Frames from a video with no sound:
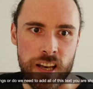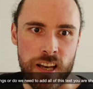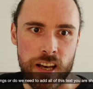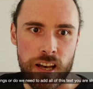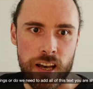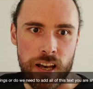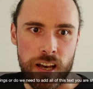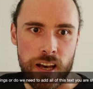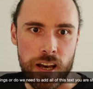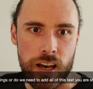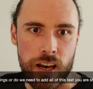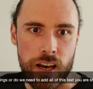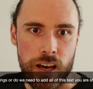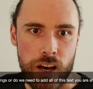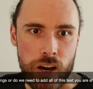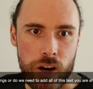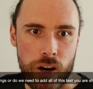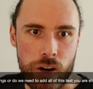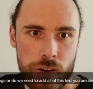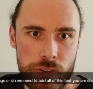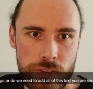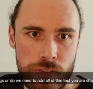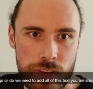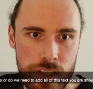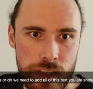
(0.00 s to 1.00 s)

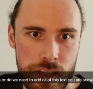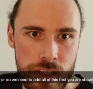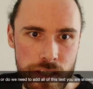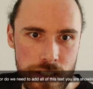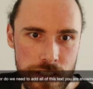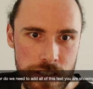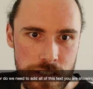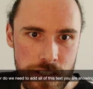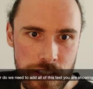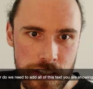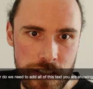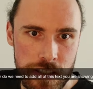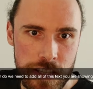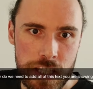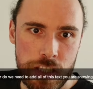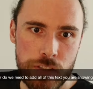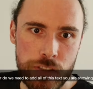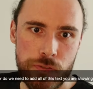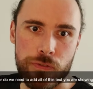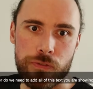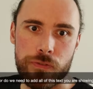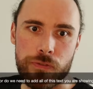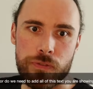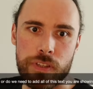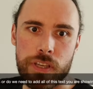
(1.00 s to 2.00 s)
are these the
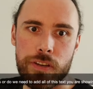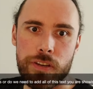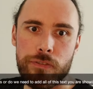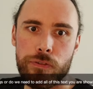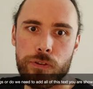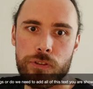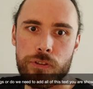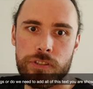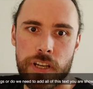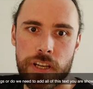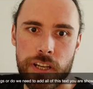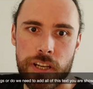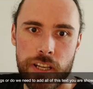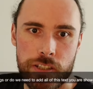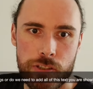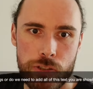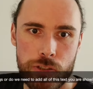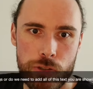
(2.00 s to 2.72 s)
default settings?